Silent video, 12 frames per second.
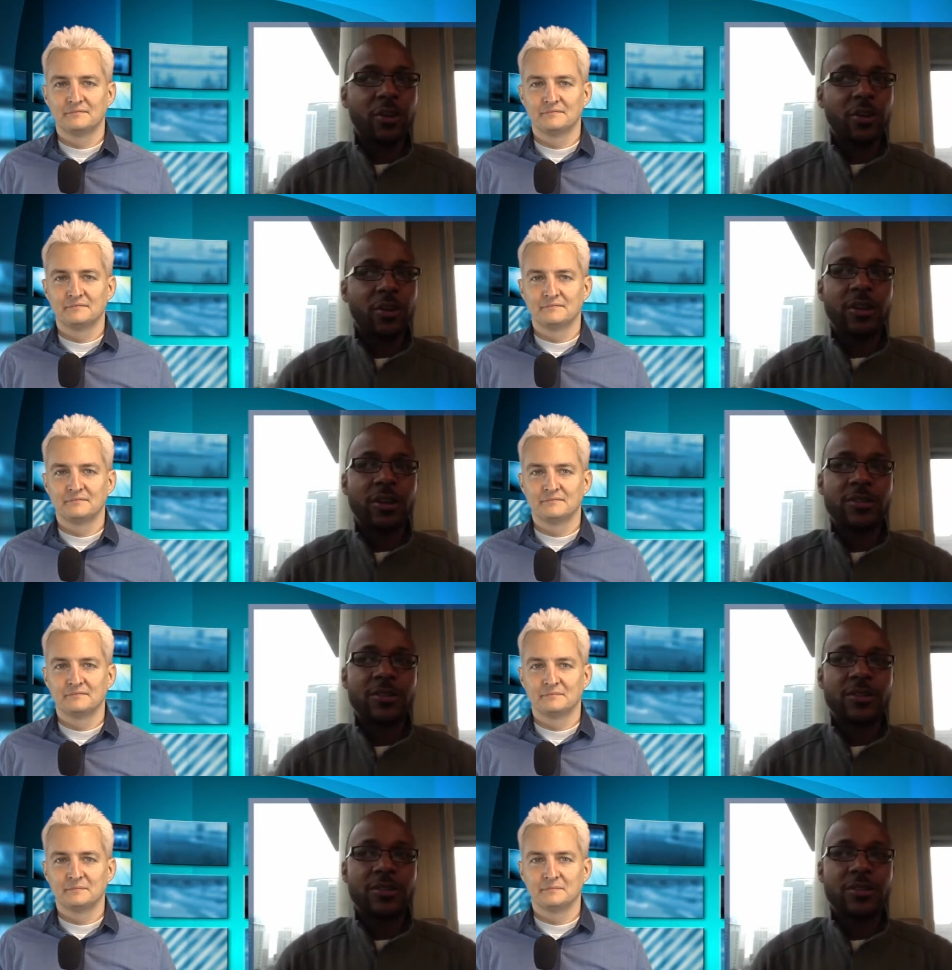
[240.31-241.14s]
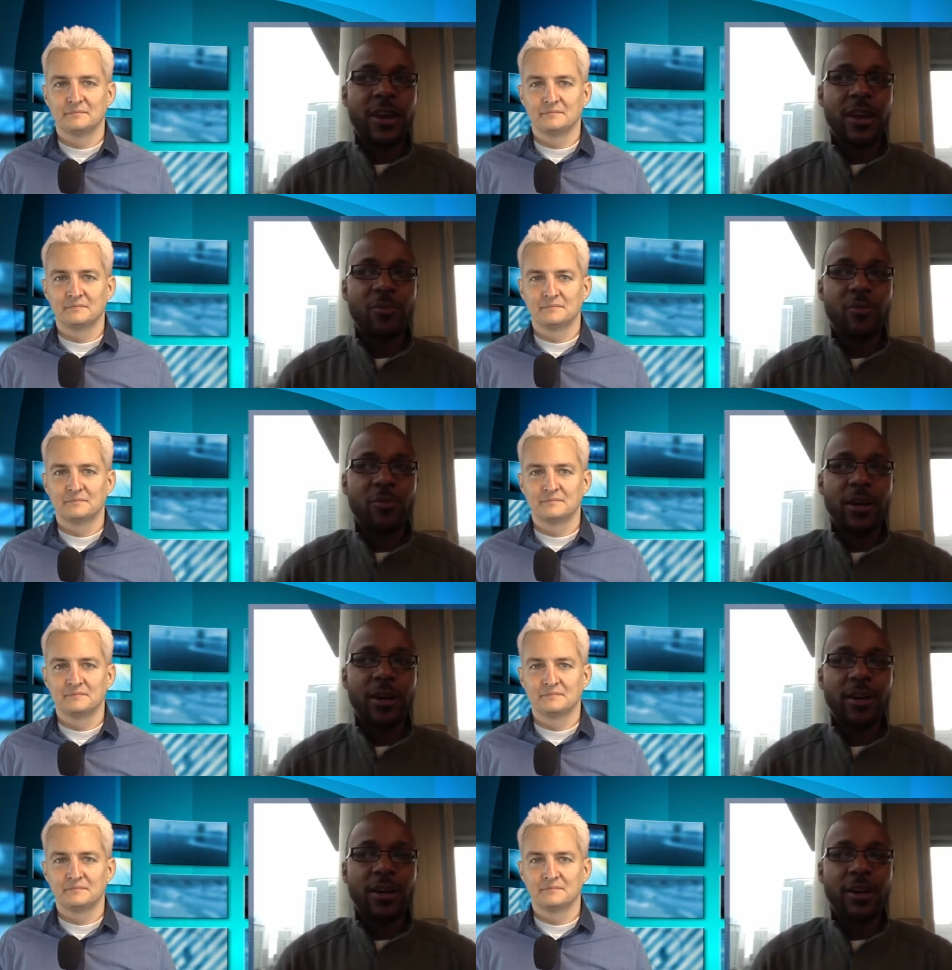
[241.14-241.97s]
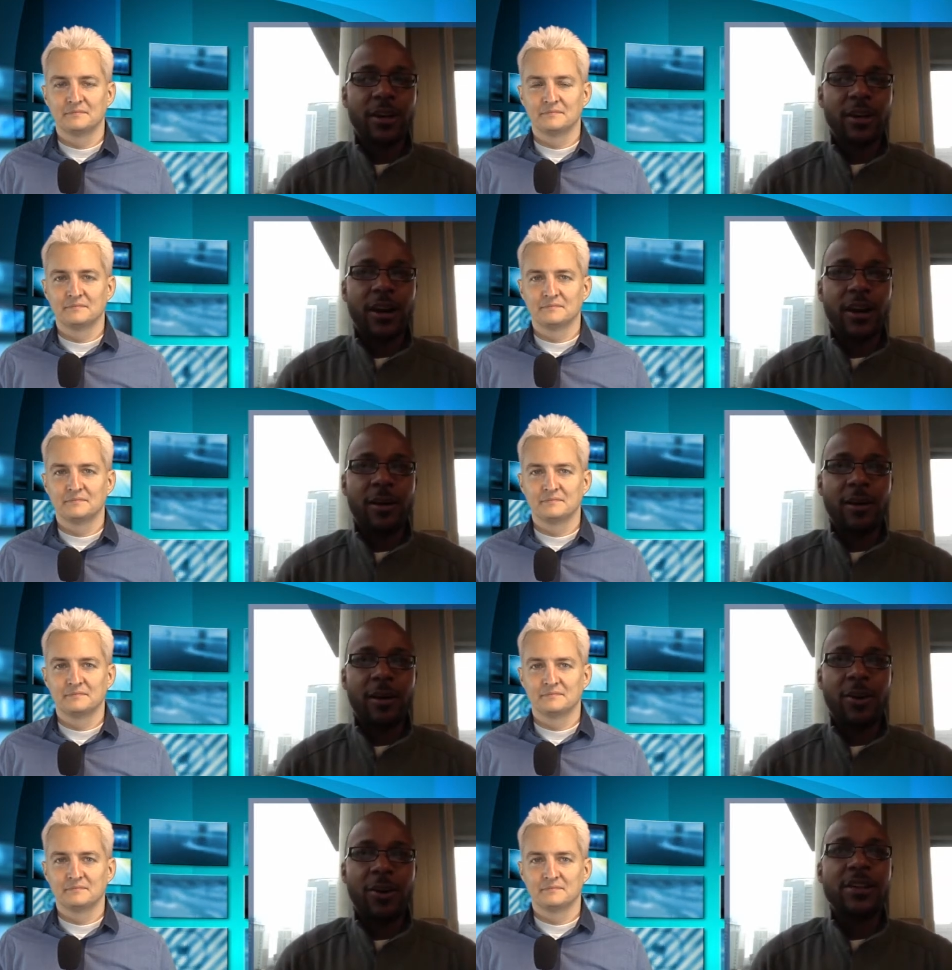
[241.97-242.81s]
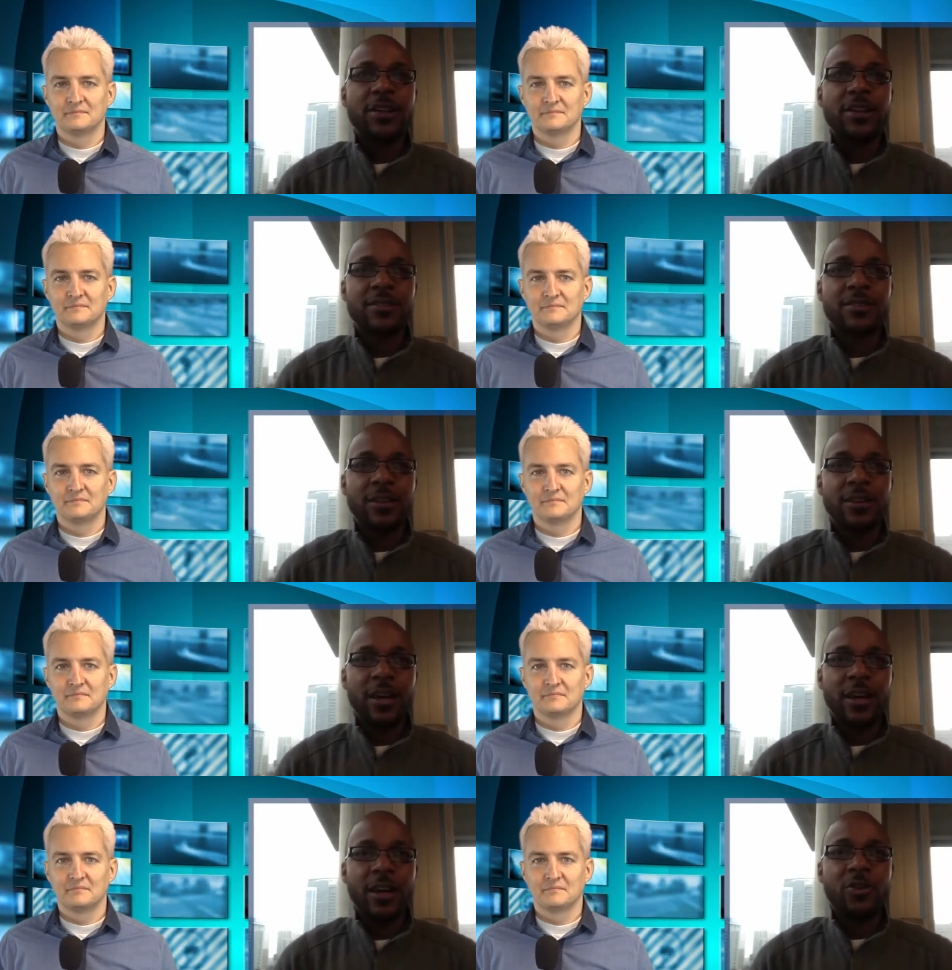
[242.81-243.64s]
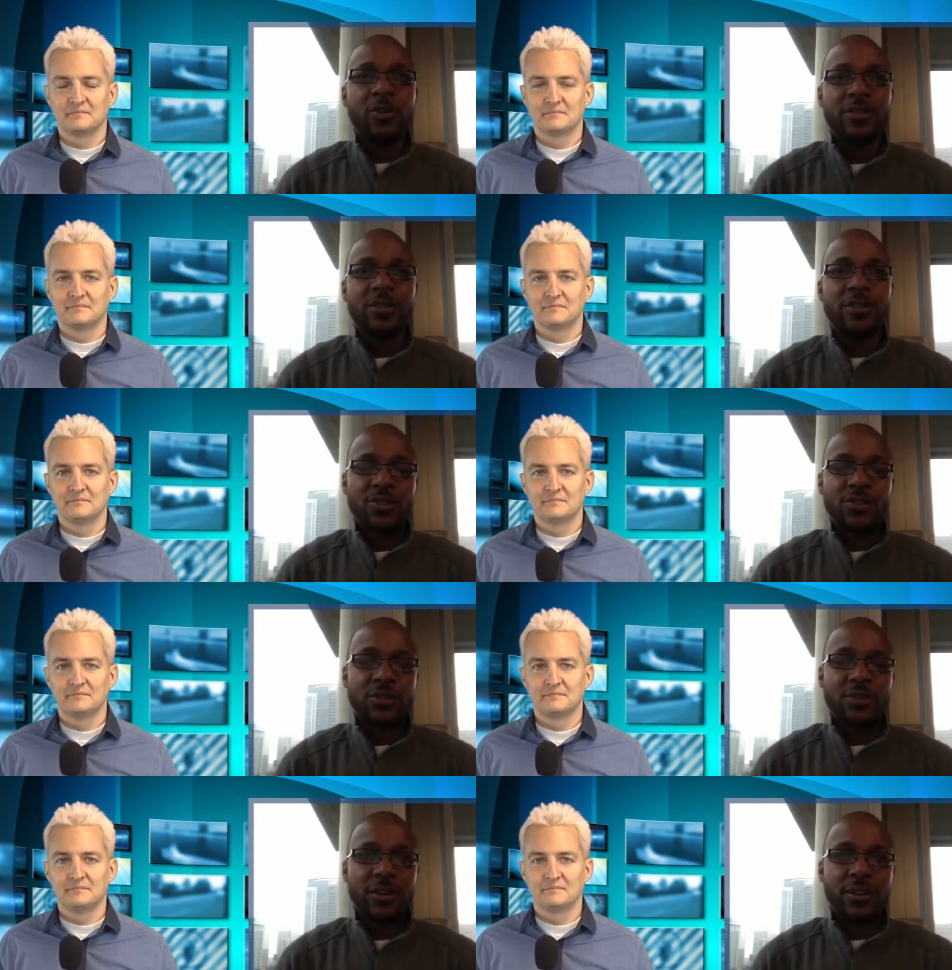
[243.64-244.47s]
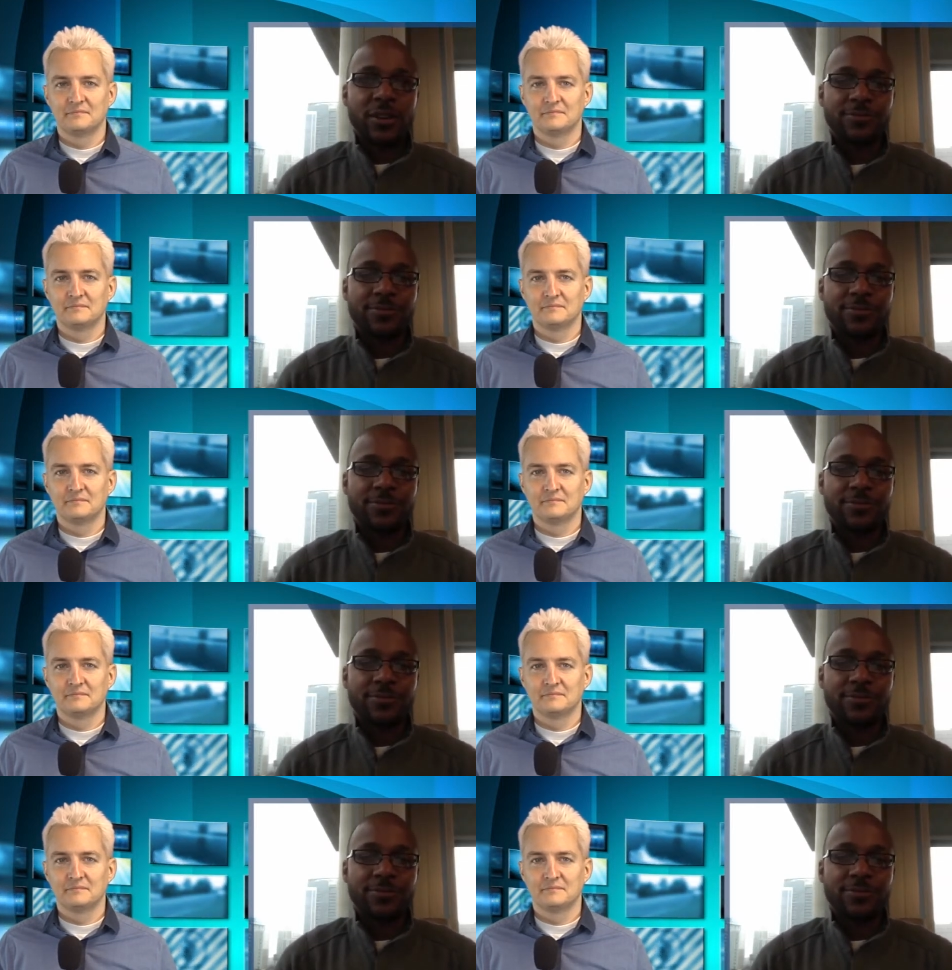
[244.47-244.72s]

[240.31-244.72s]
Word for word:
Speaker 1: early to say, but um, there is increased interest there.